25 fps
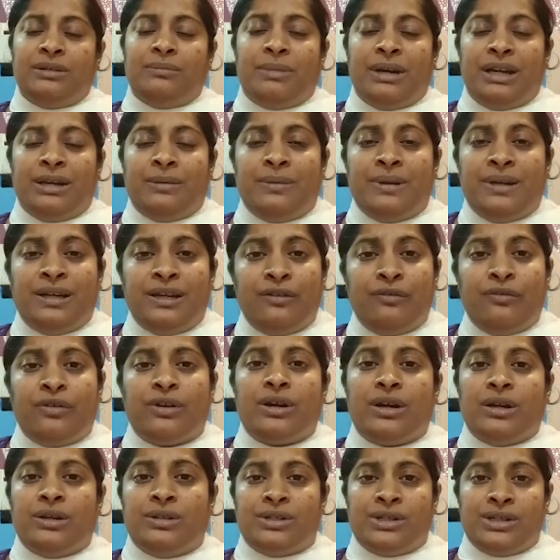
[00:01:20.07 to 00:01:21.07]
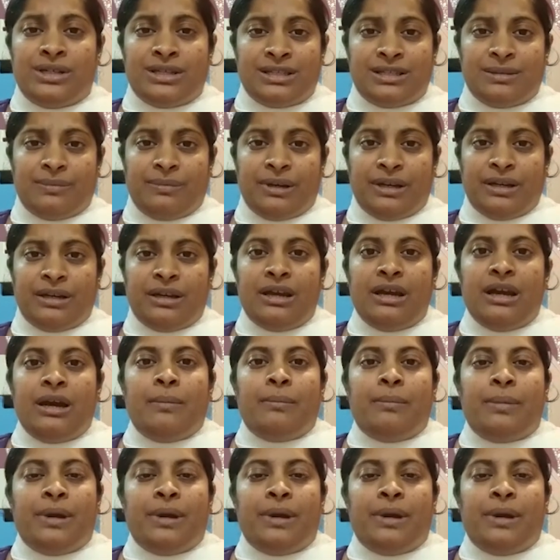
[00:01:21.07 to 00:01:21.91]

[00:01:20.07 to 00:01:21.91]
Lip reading: might be difficult to discipline.